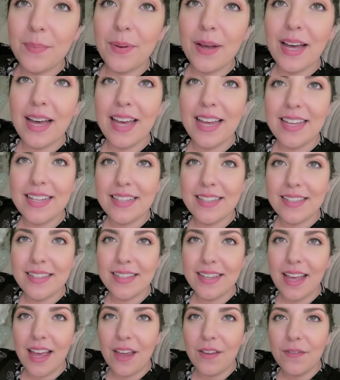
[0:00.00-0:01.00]
but
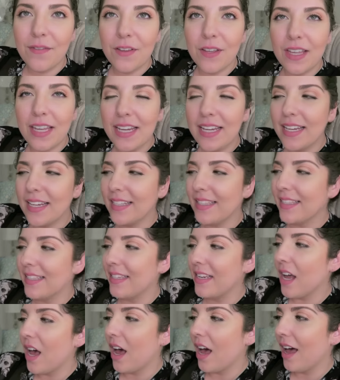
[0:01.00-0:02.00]
I feel like it's
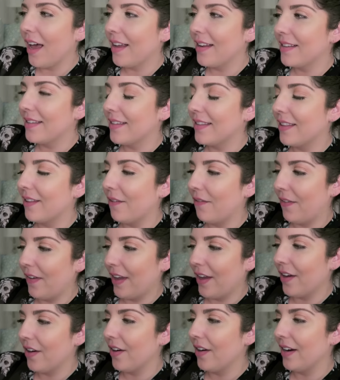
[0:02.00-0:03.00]
not the
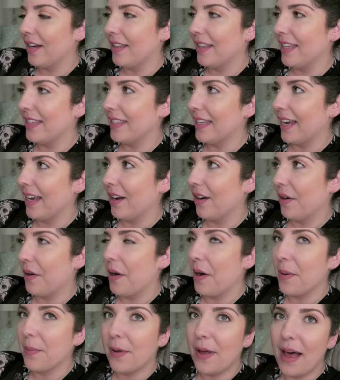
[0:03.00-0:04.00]
fair unless I get a
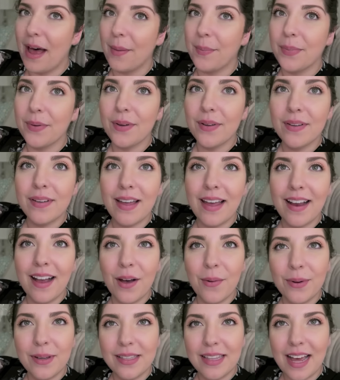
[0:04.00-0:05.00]
caramel apple. I
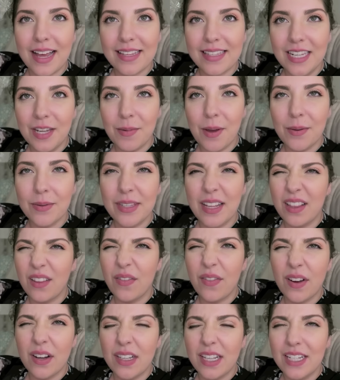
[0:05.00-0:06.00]
got one last time I was at
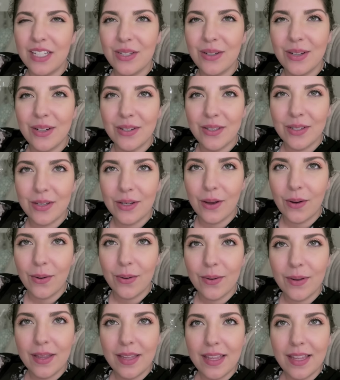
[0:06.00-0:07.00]
the fair like two years
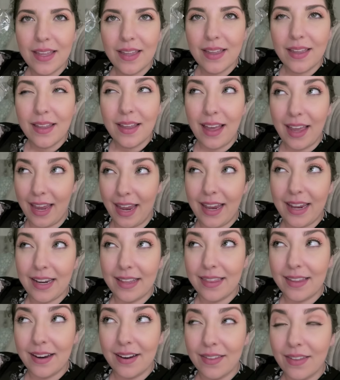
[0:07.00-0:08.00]
ago. I ate
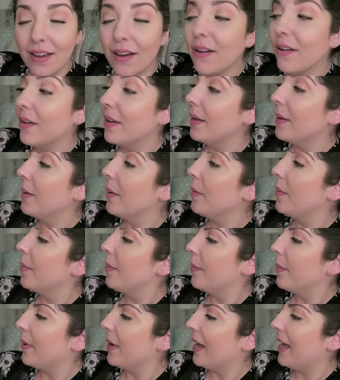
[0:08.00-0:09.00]
it there though.
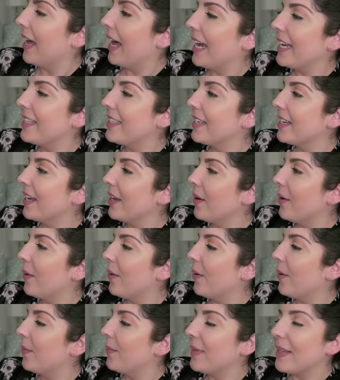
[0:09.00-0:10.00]
But I took it
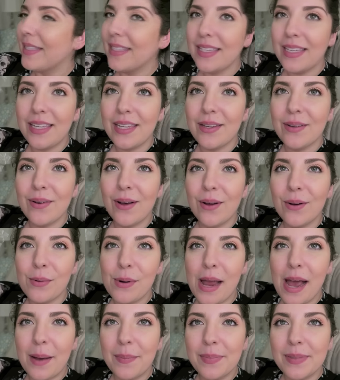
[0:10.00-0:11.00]
home. It's cute, all
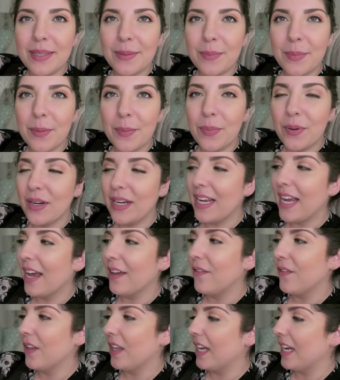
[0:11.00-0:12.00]
wrapped up and pretty.
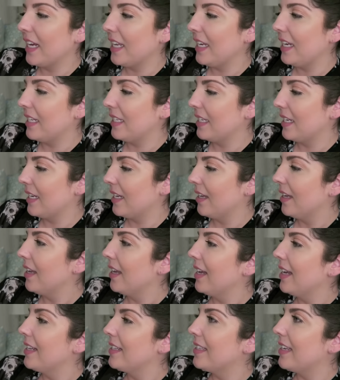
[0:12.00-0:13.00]
I feel like I need to
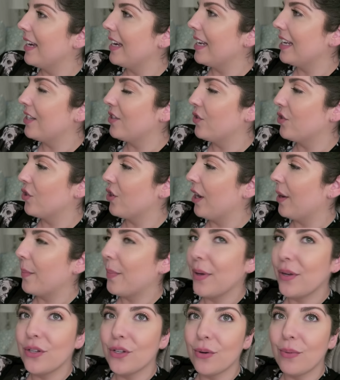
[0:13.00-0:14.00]
take an Instagram
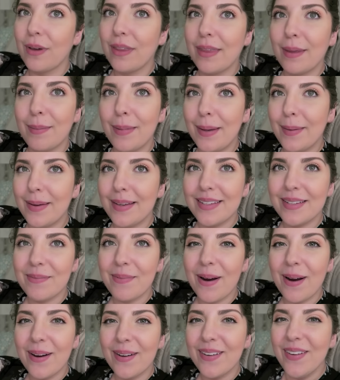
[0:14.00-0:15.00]
picture with it maybe
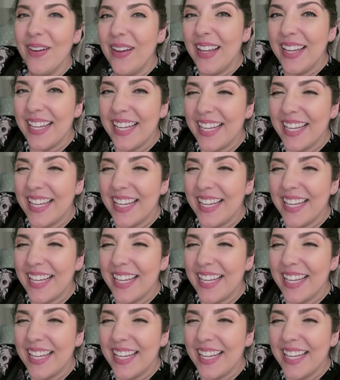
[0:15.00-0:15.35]
tomorrow